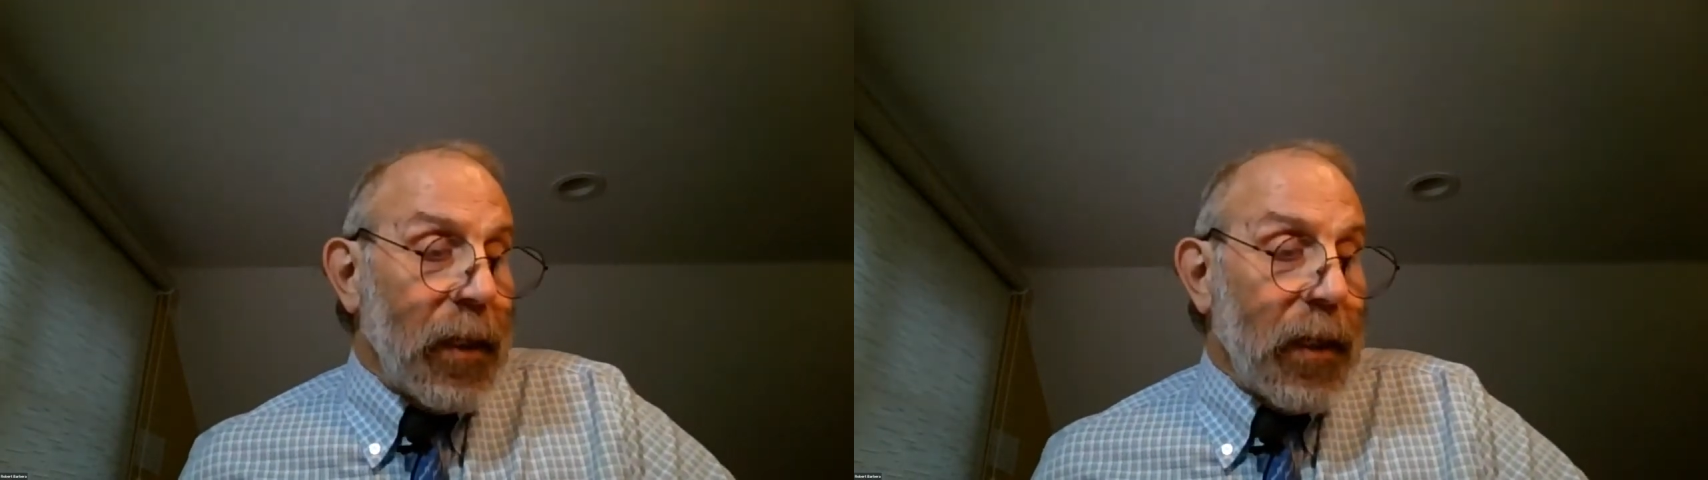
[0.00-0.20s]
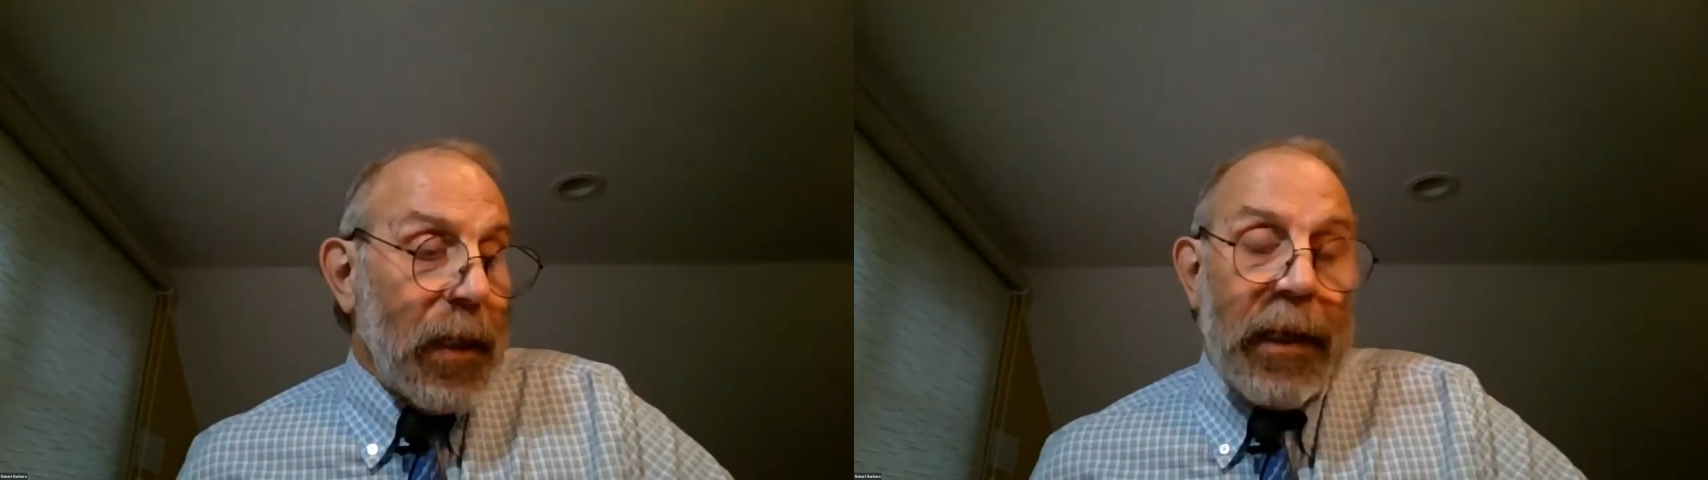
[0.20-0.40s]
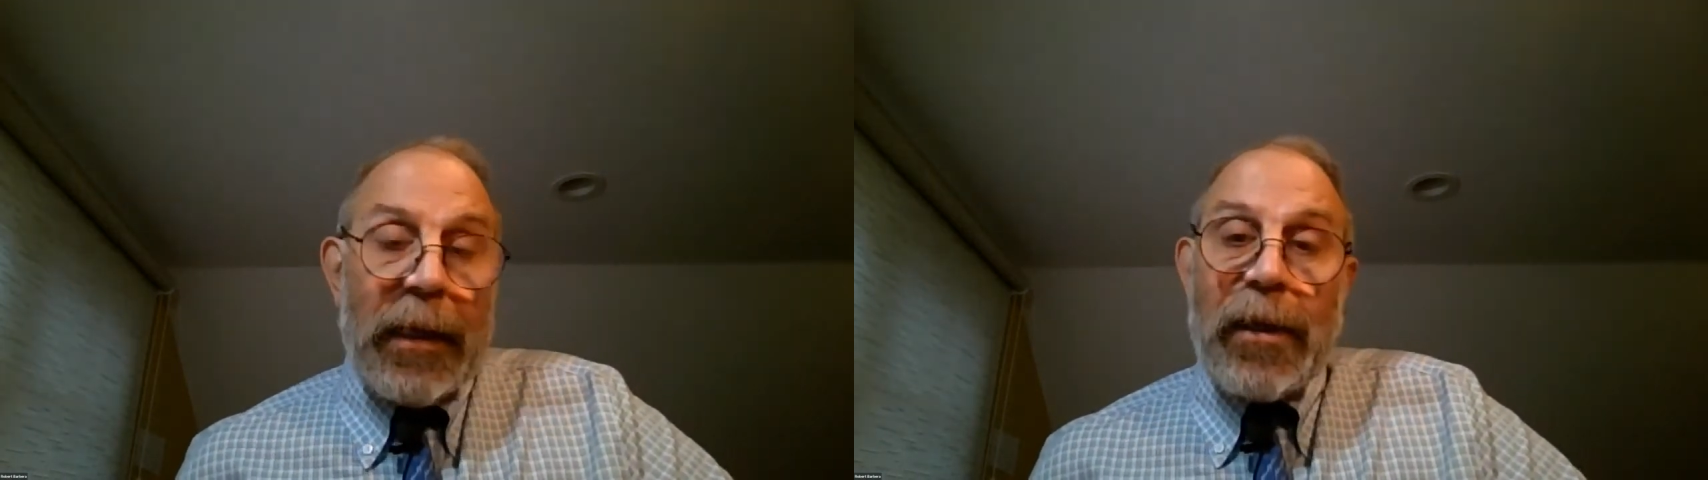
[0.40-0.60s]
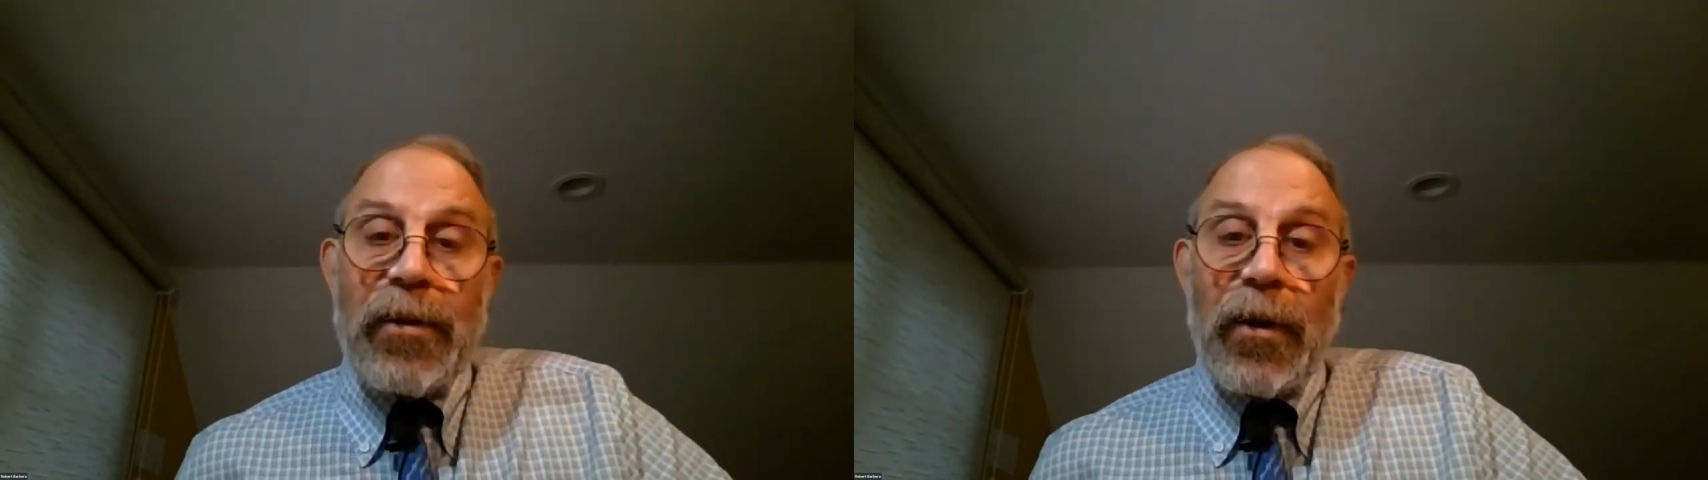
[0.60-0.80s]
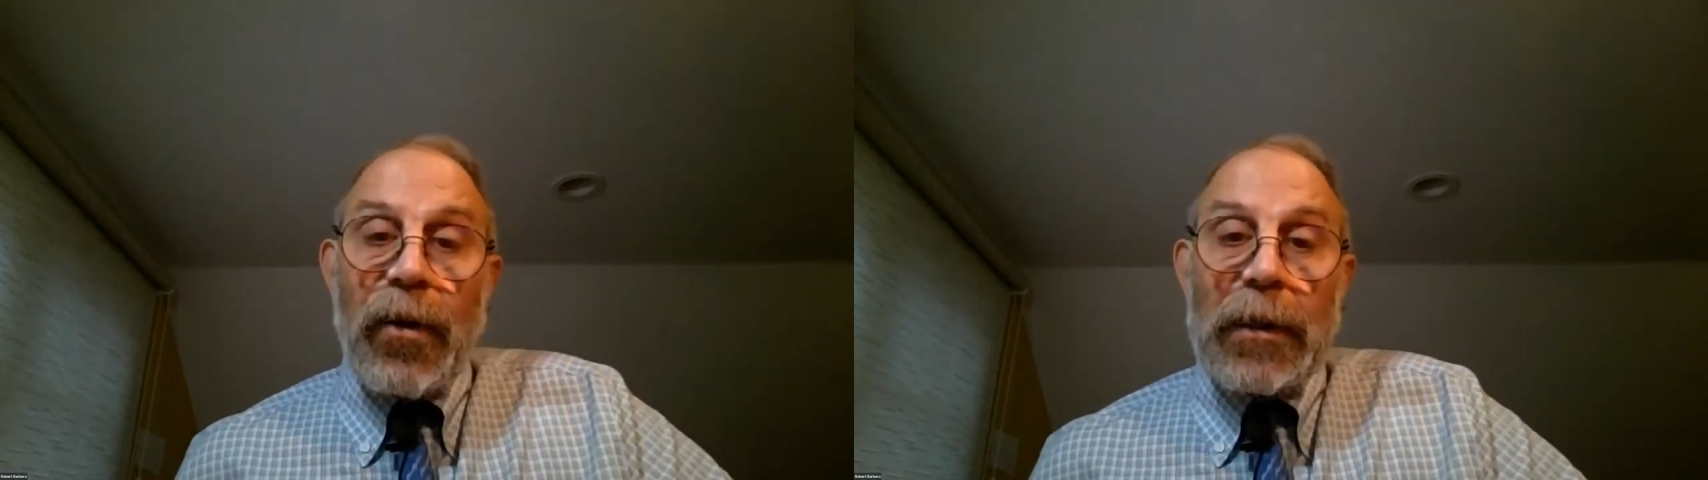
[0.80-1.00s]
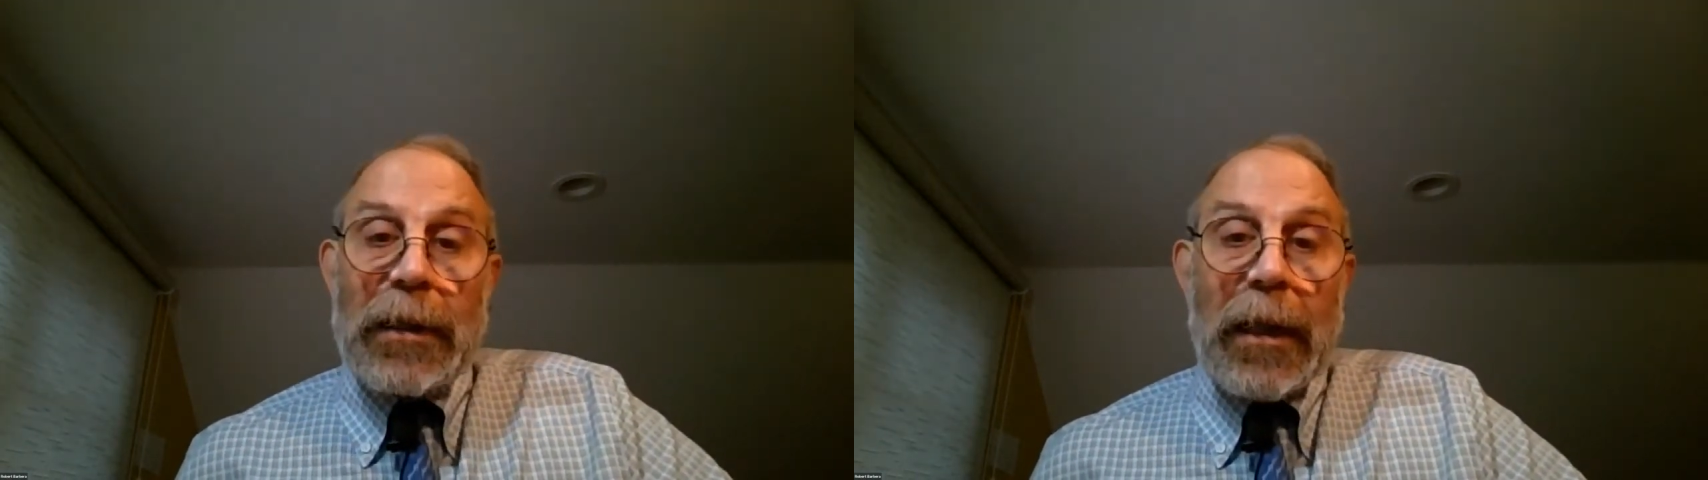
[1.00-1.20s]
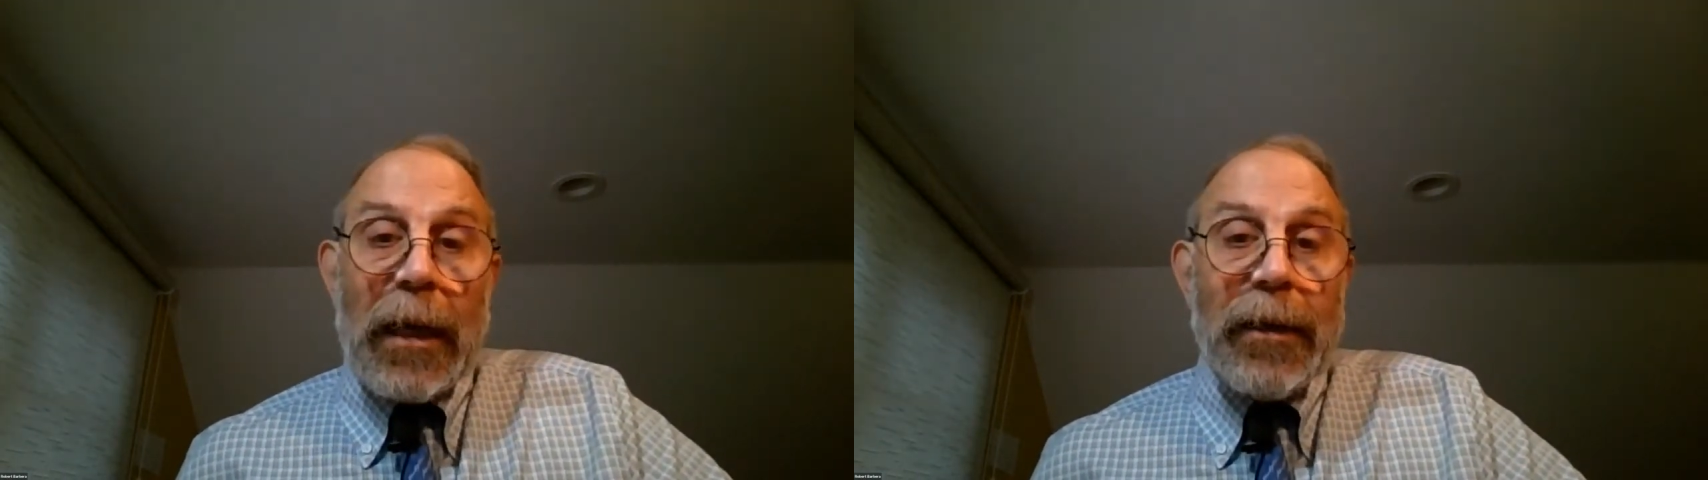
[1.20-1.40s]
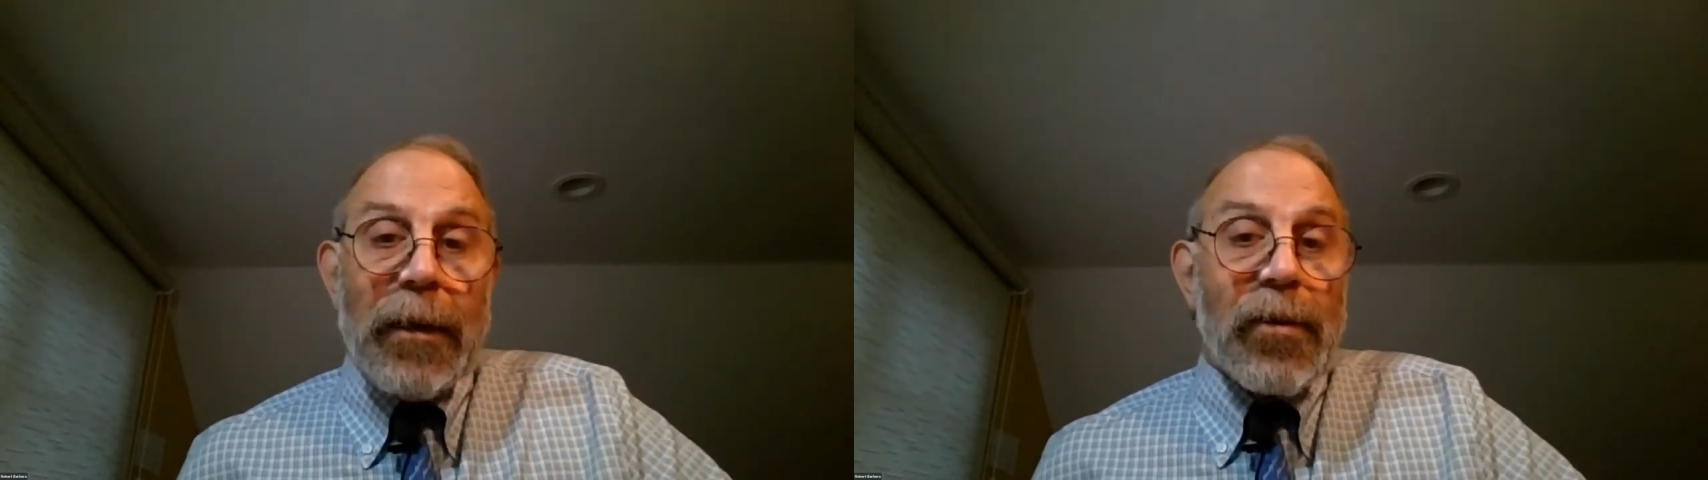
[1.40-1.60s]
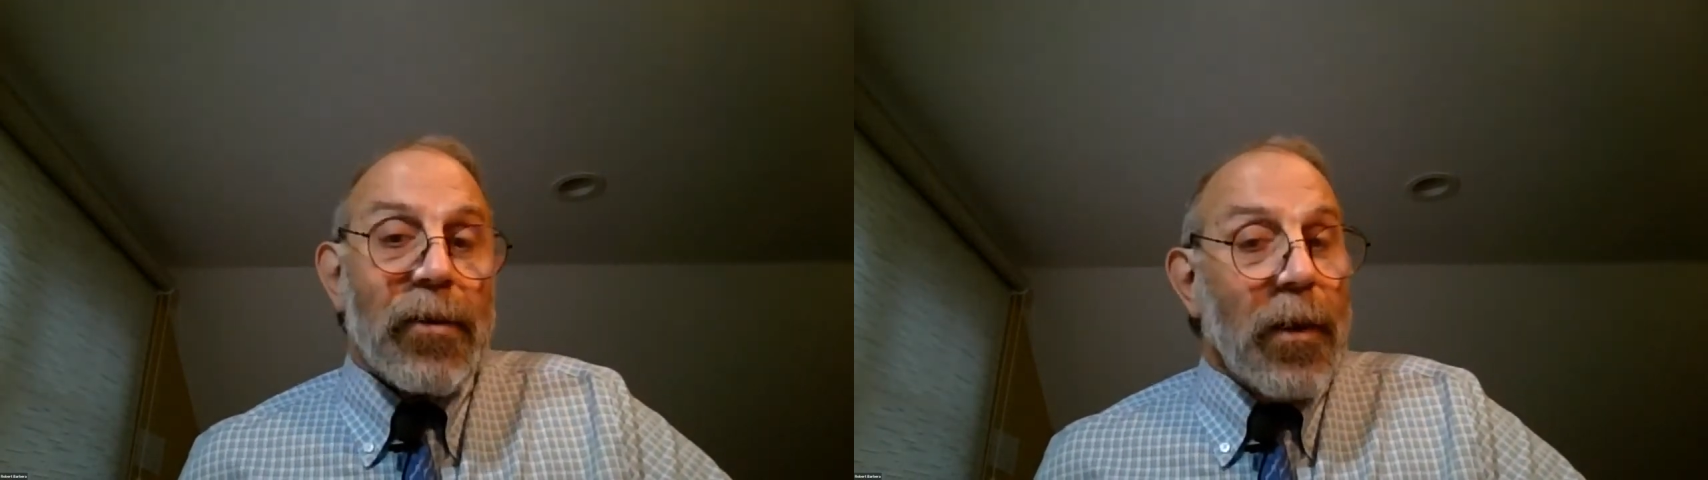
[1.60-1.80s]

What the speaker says: 80s and early 90s?